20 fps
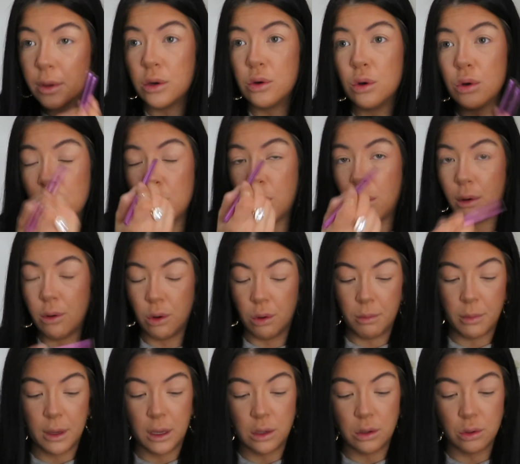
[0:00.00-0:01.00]
not quite
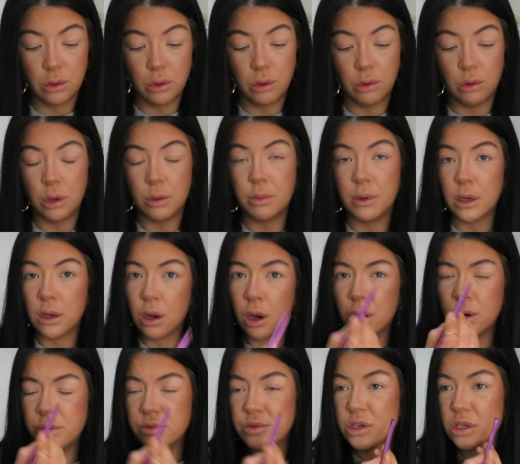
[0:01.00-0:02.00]
on my inner corner, but
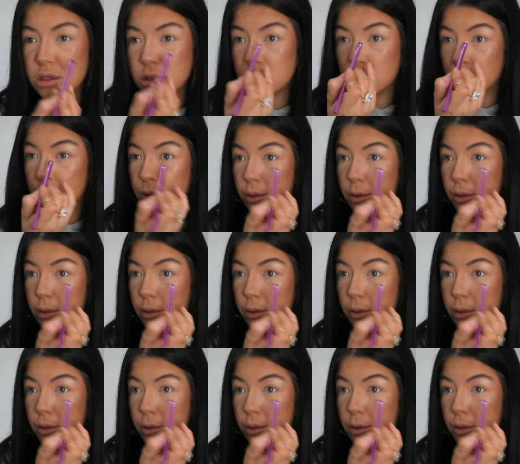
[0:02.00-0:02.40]
kind of just